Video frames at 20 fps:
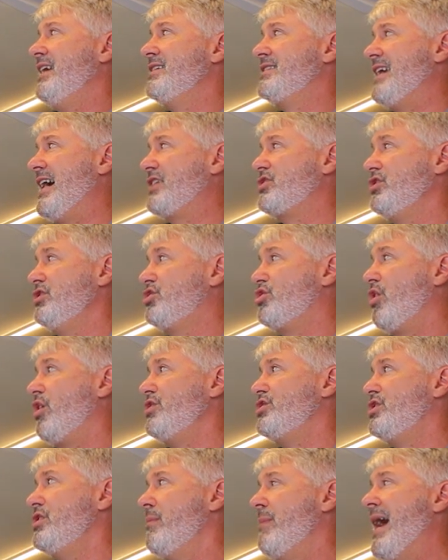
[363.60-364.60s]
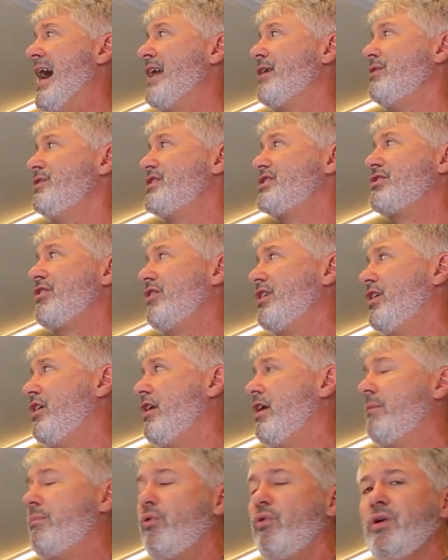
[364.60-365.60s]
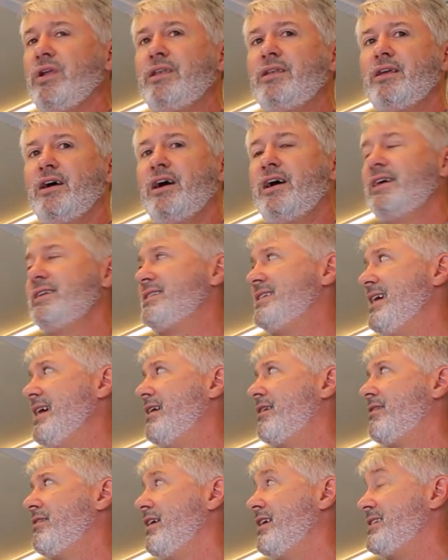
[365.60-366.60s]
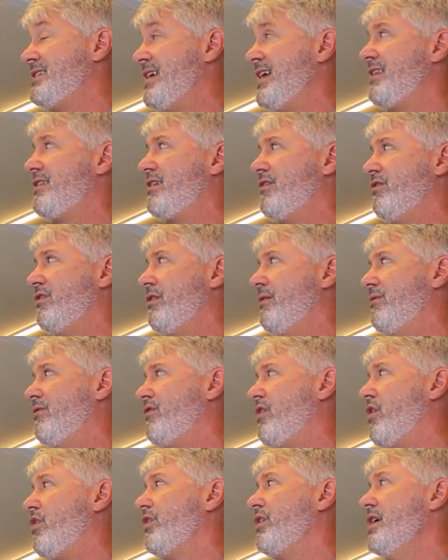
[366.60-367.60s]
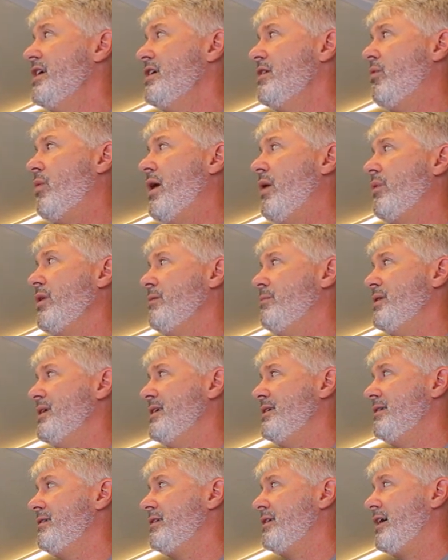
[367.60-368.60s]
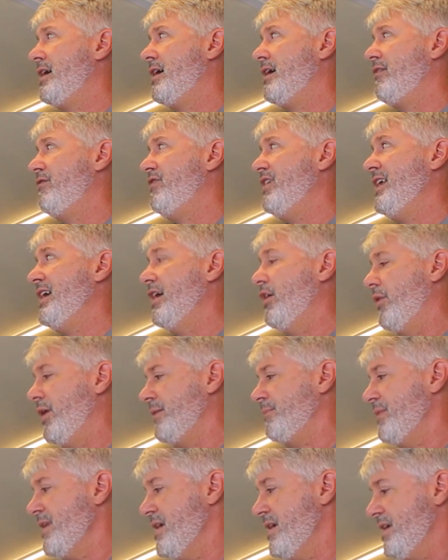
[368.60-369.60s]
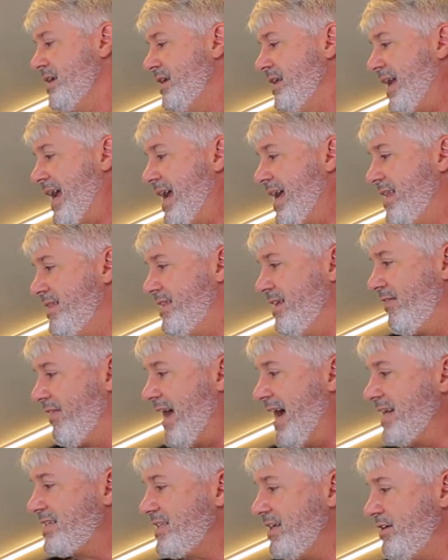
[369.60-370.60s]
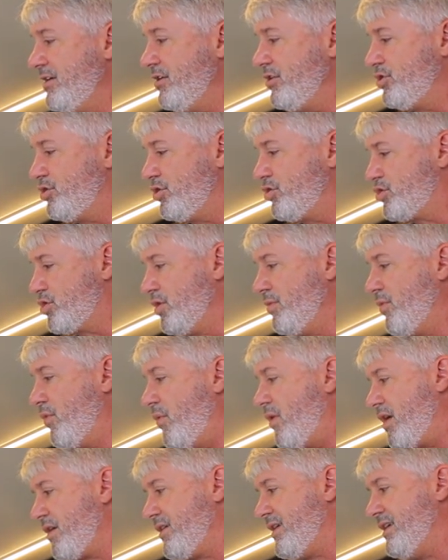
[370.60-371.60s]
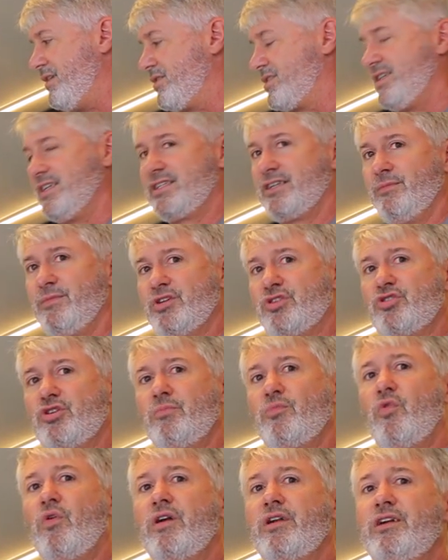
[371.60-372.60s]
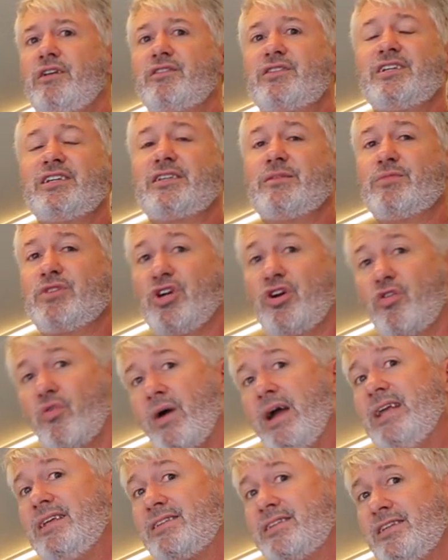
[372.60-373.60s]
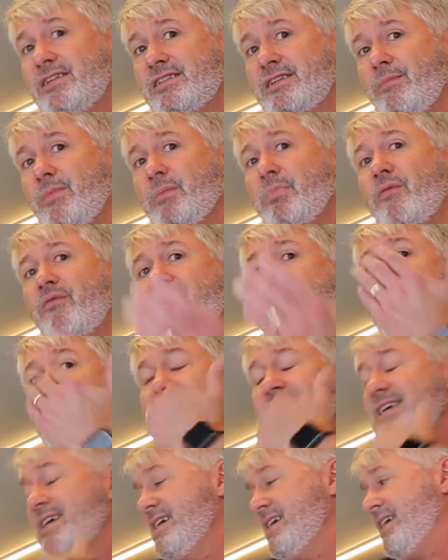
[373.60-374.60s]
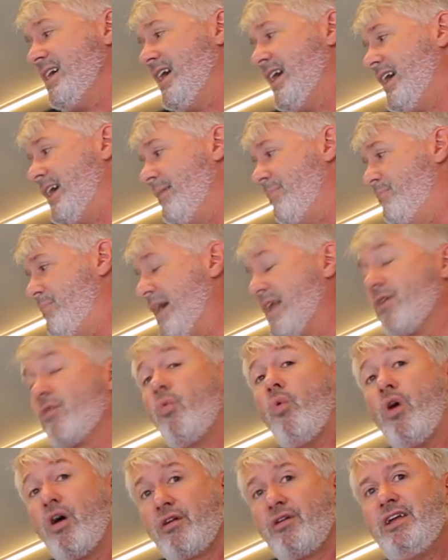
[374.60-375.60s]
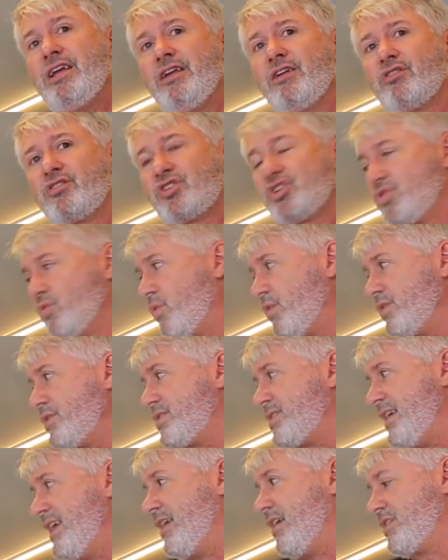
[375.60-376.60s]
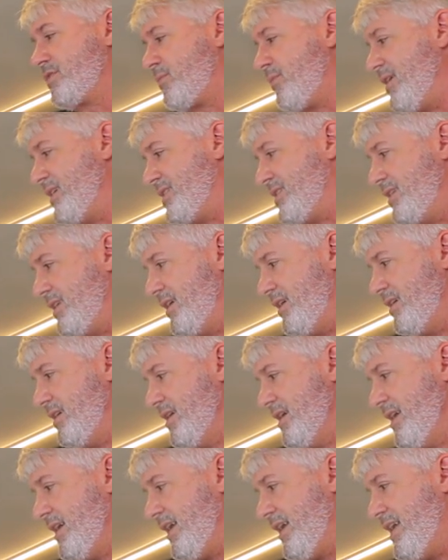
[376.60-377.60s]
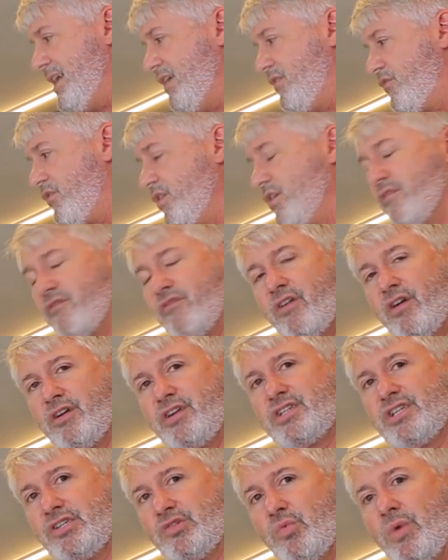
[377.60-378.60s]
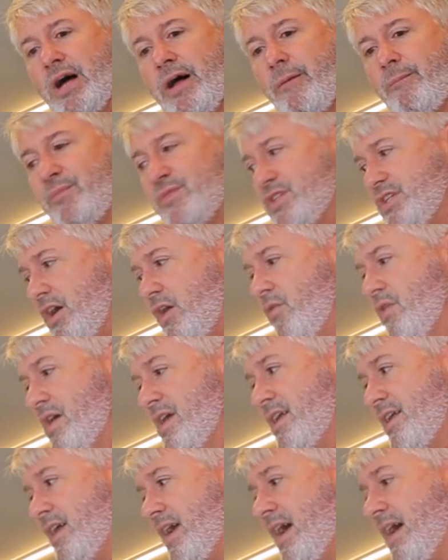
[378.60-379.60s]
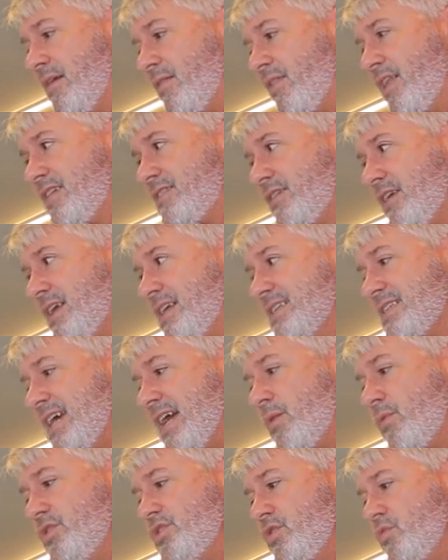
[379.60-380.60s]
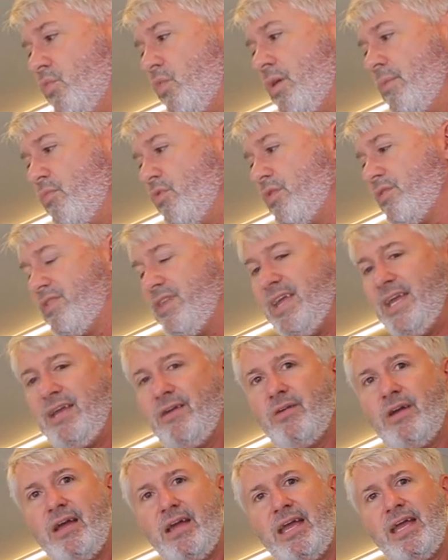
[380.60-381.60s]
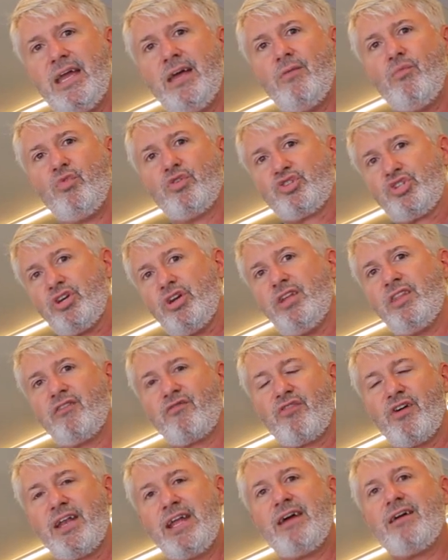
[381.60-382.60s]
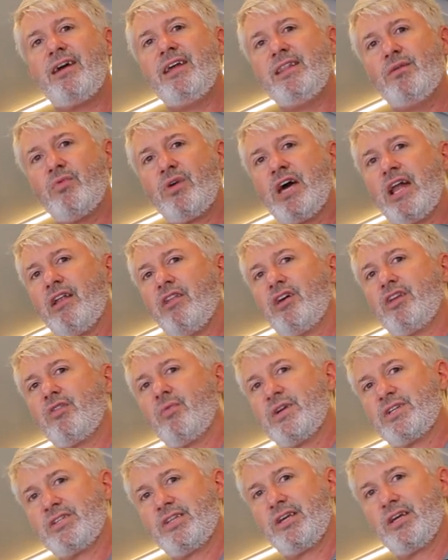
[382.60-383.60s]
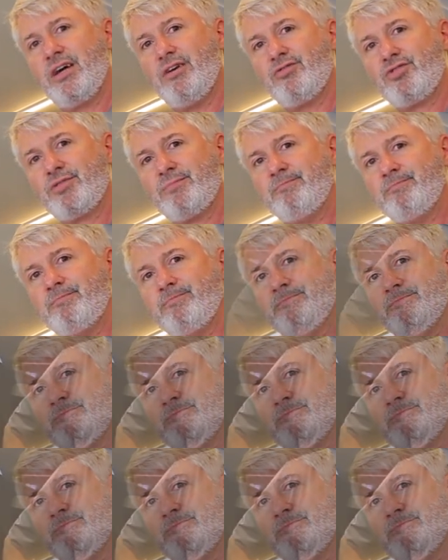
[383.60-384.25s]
is actually charging the batteries. It's already got up a tenth of a volt while we've been videoing. And then last down here is your Truma water heater system. This Truma water heater system is a great system that provides a better water heater source and also provides the heat for your furnace as well. So let's look inside. I want to do one more thing and we'll show you the front area and then we'll kind of look at the rest of the coach.